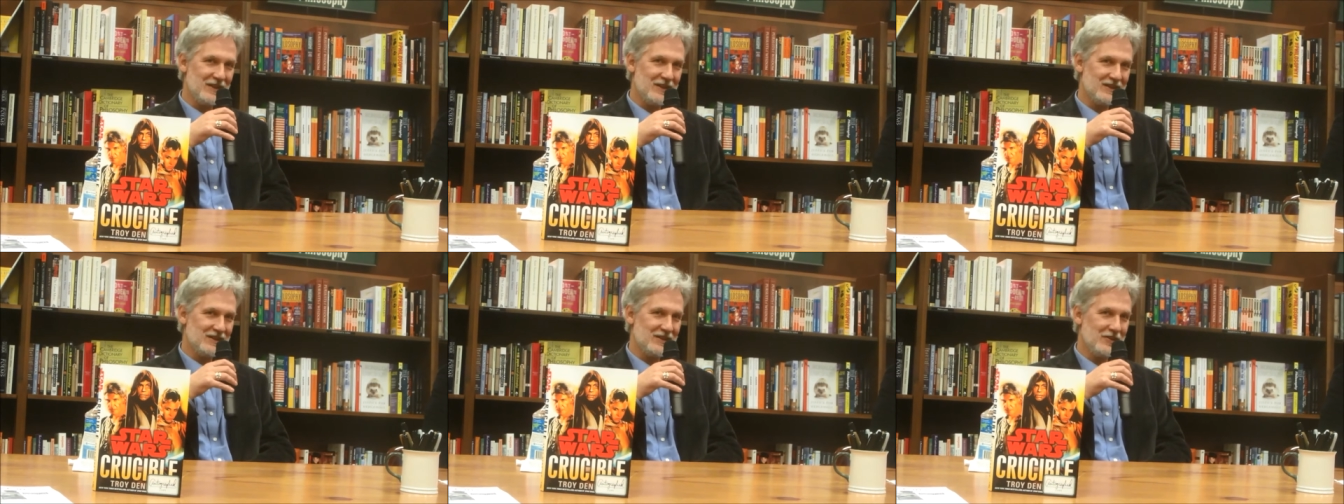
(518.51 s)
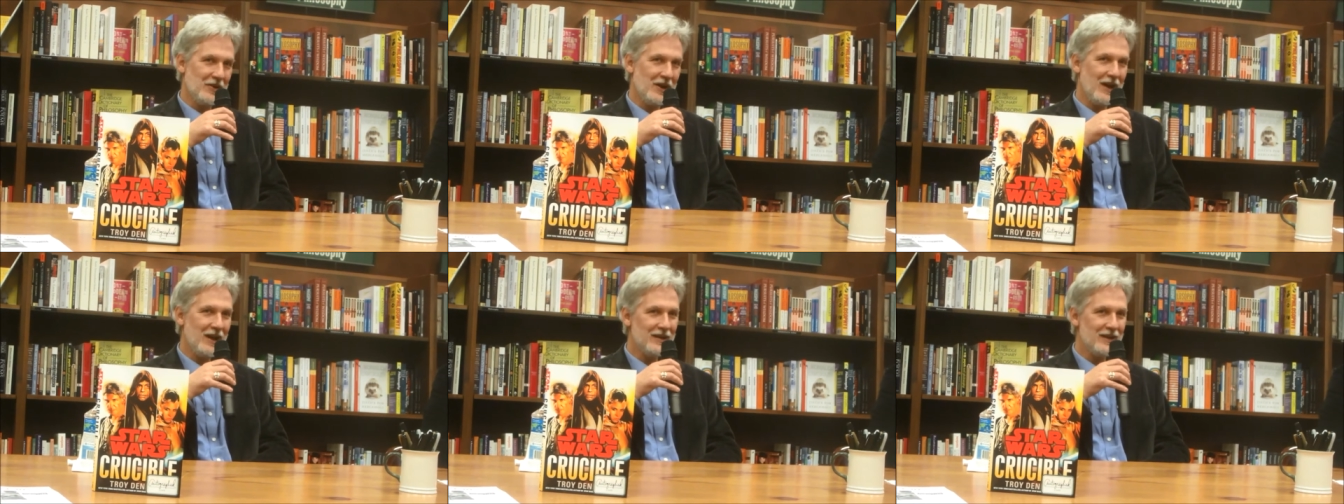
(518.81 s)

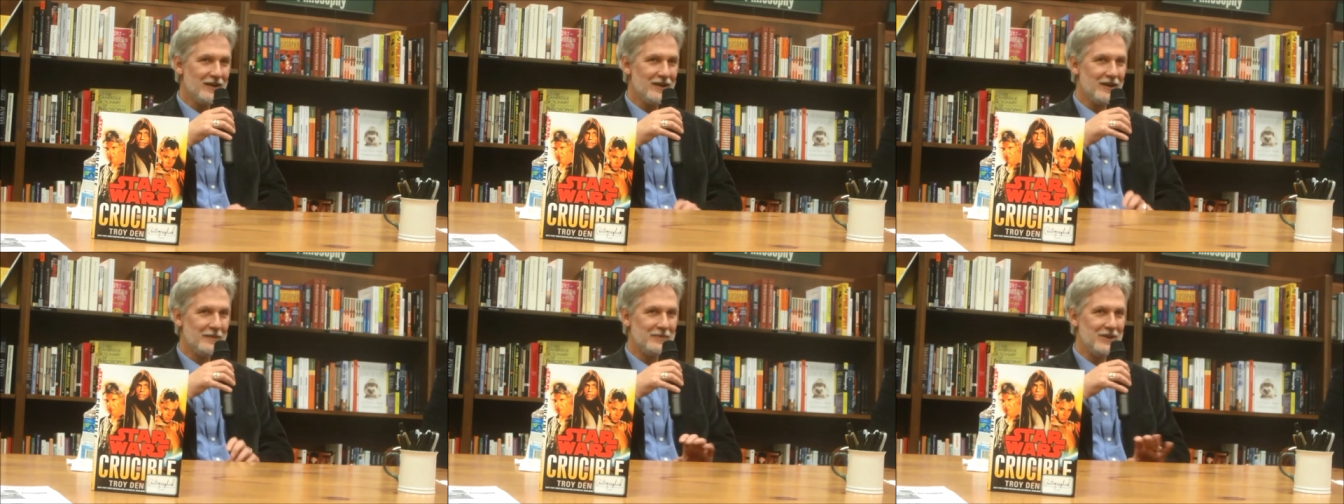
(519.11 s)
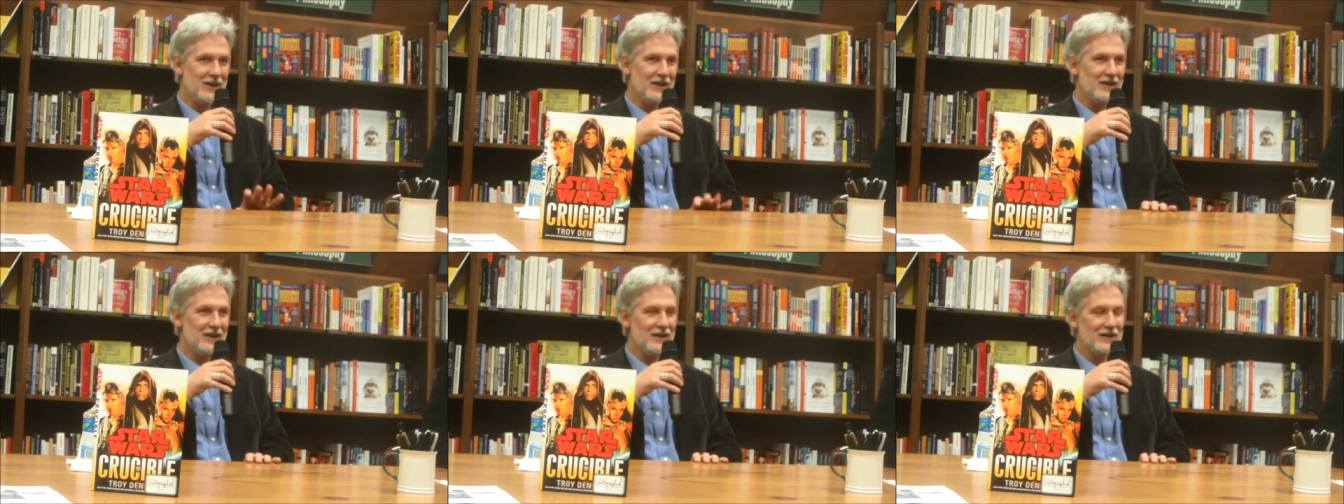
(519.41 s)
so I ended up
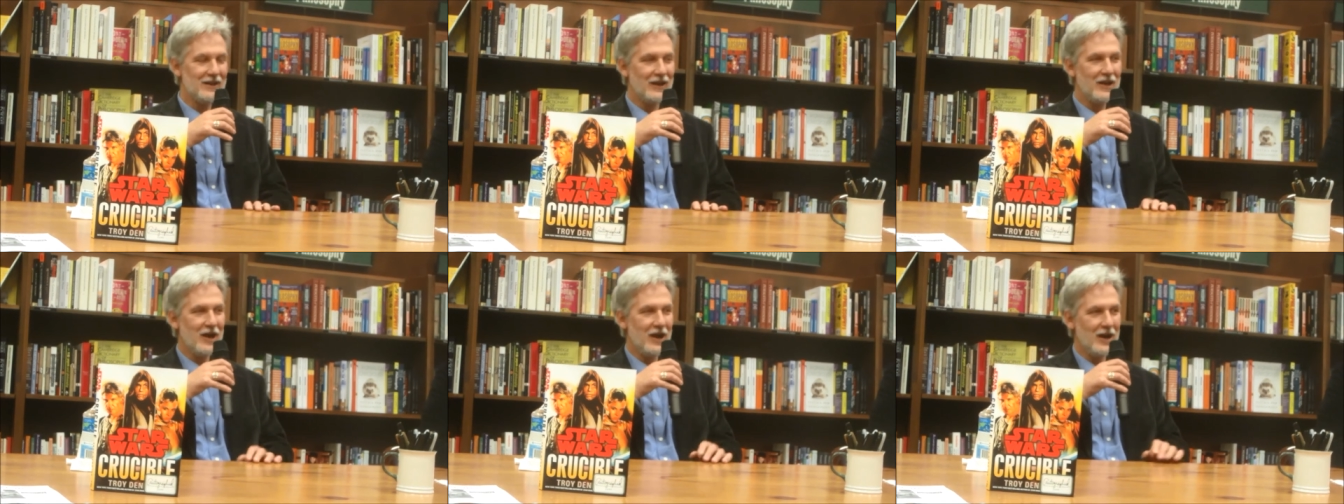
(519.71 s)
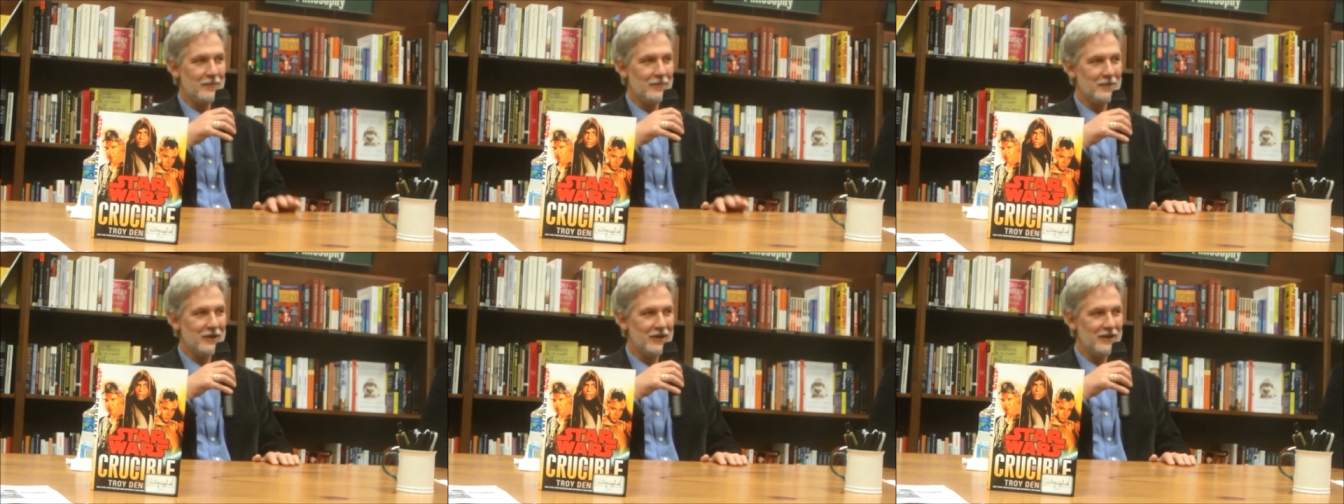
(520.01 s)
getting a
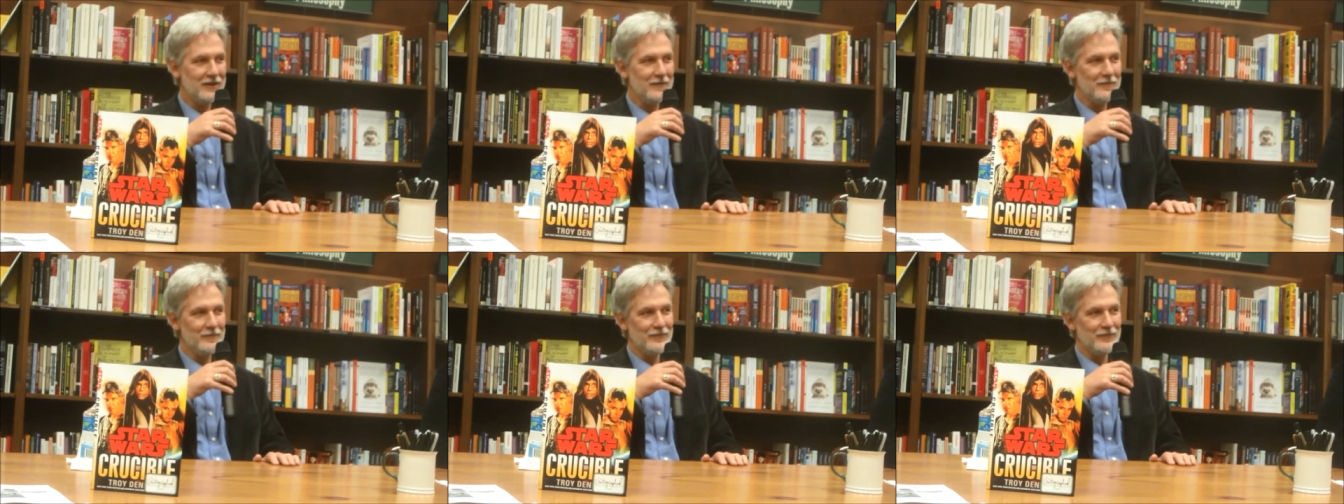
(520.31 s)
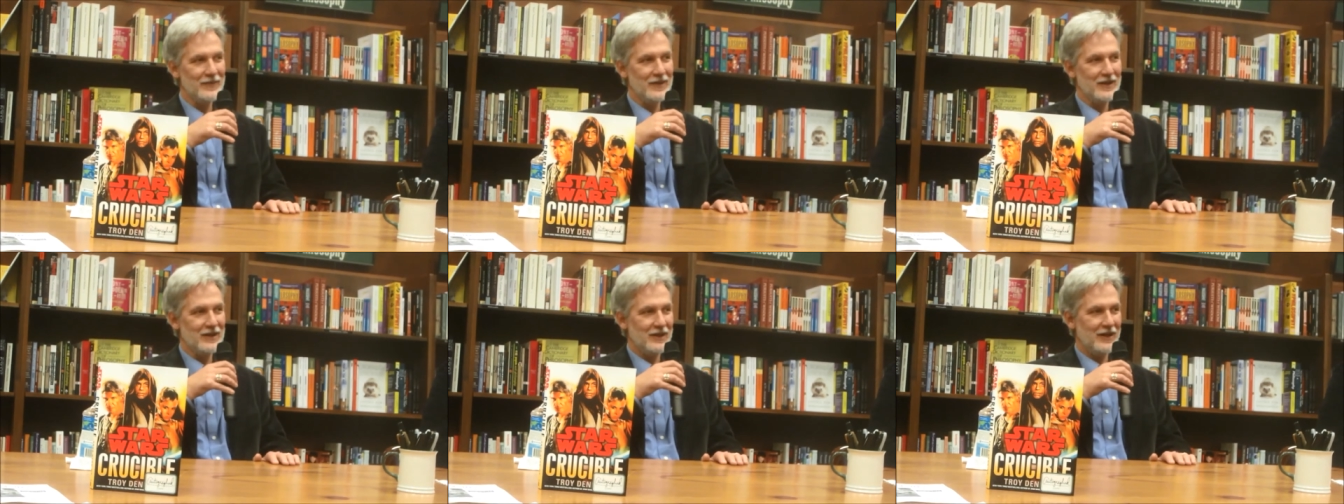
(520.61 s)
copy
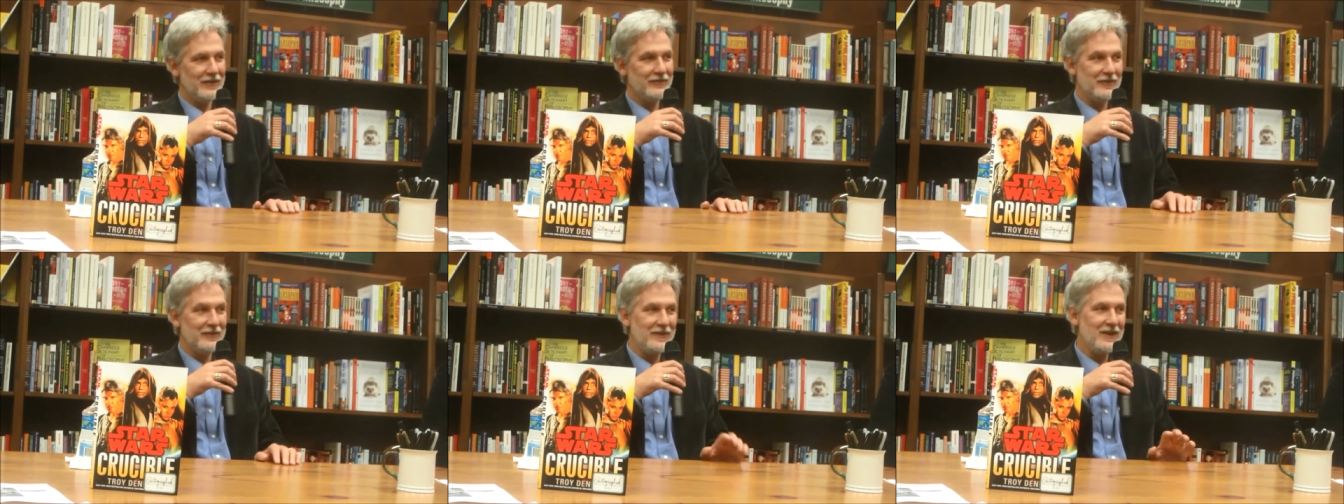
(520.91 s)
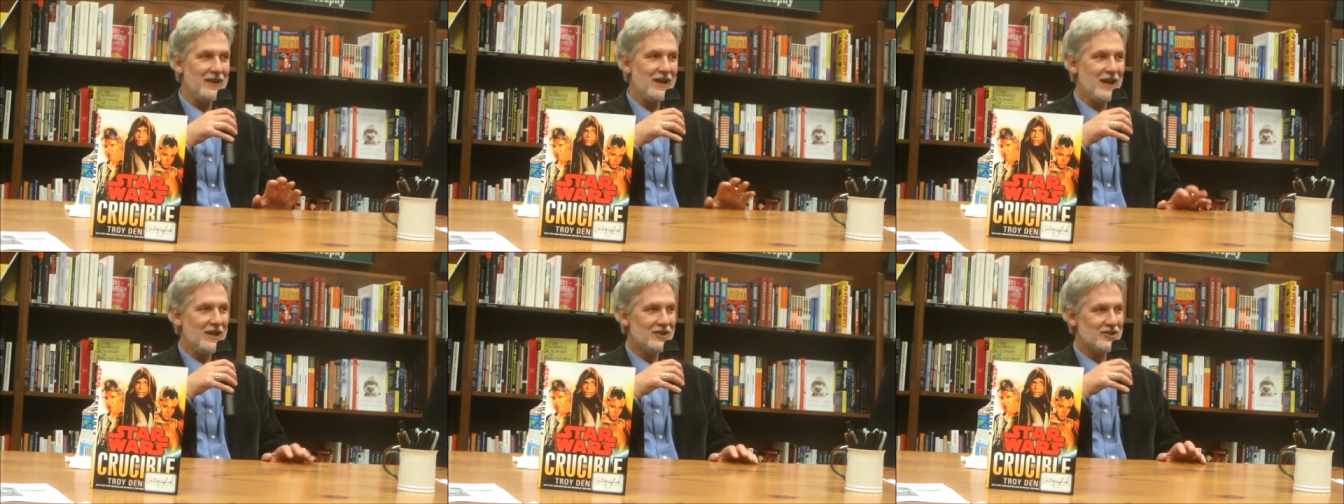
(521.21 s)
of a
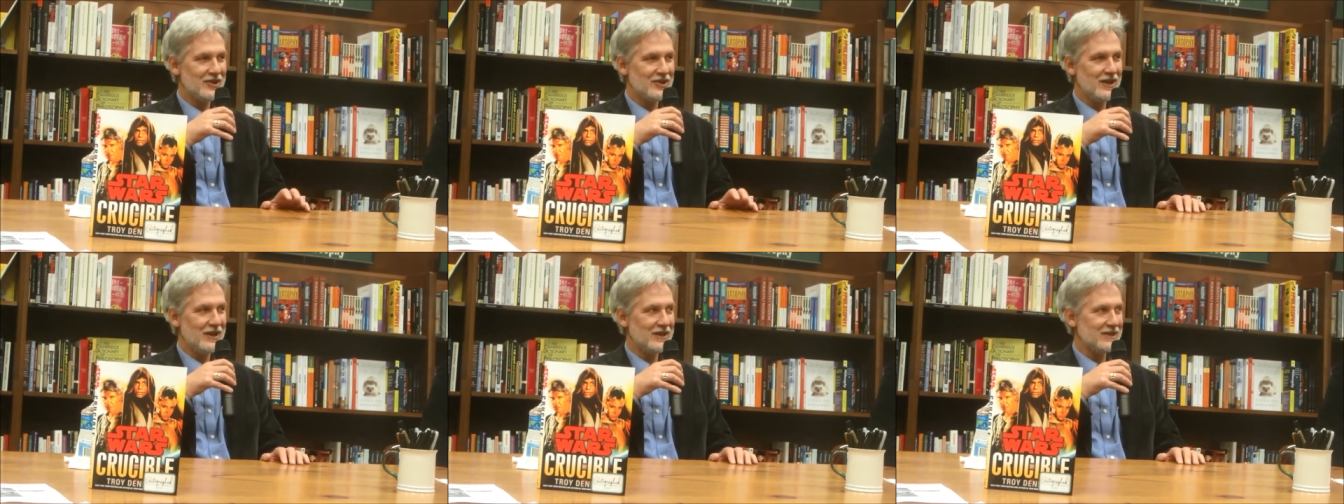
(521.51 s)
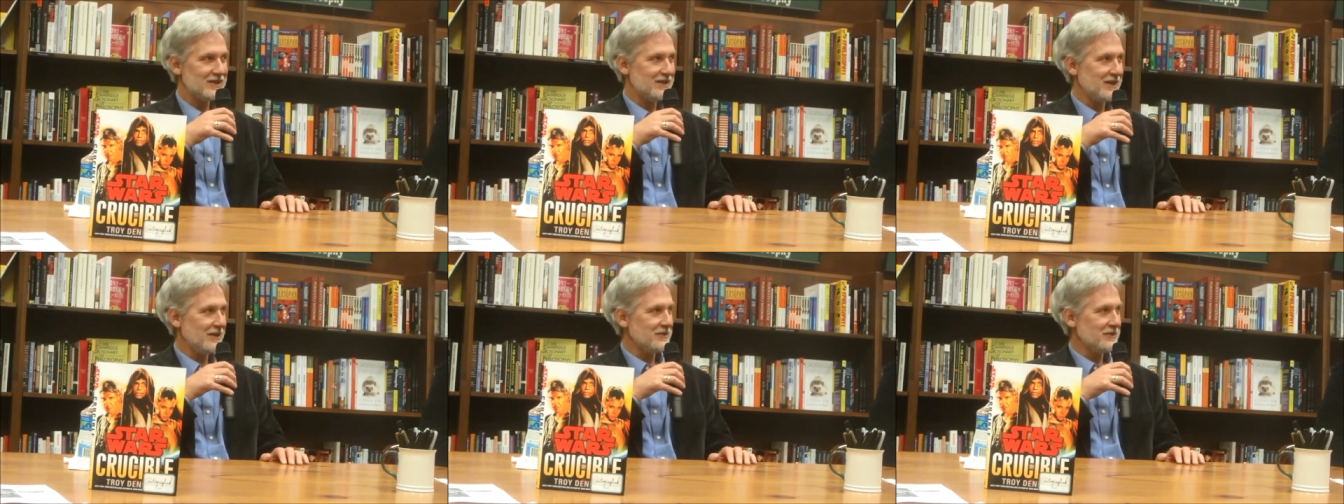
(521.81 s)

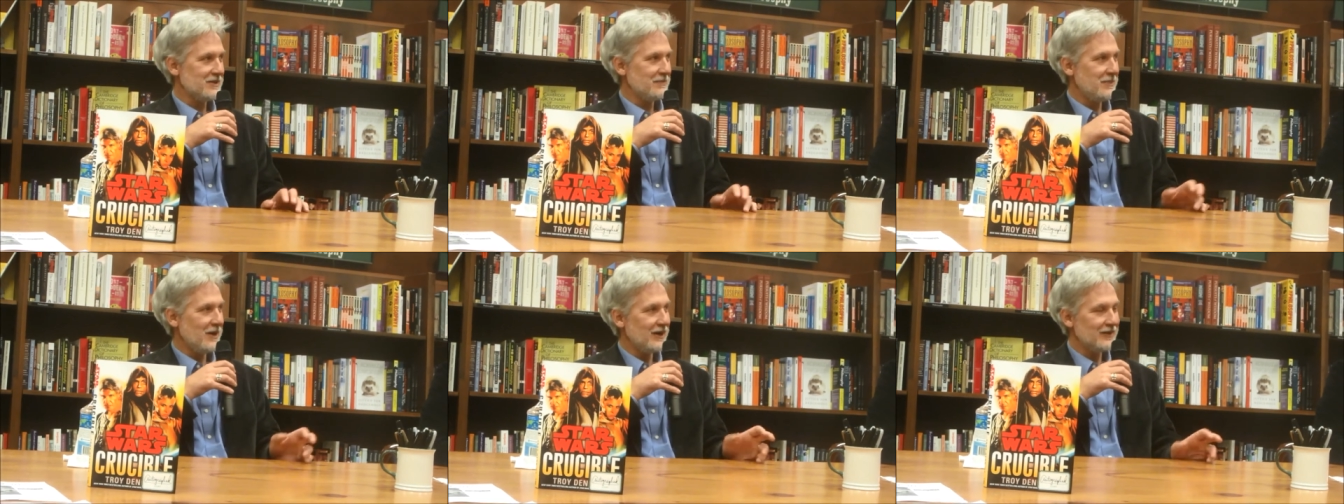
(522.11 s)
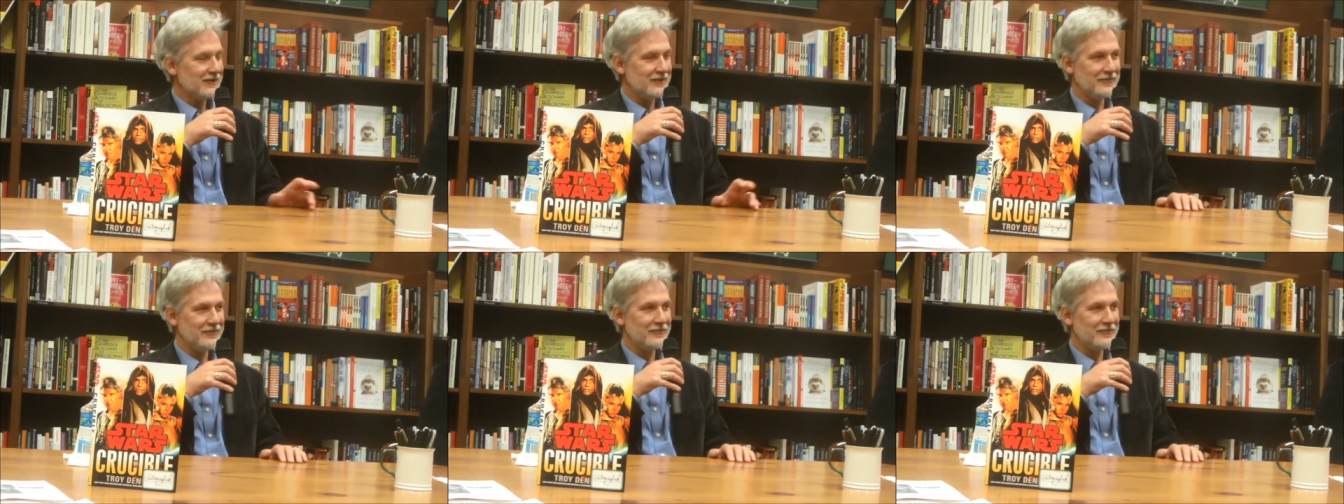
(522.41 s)
VHS that was about the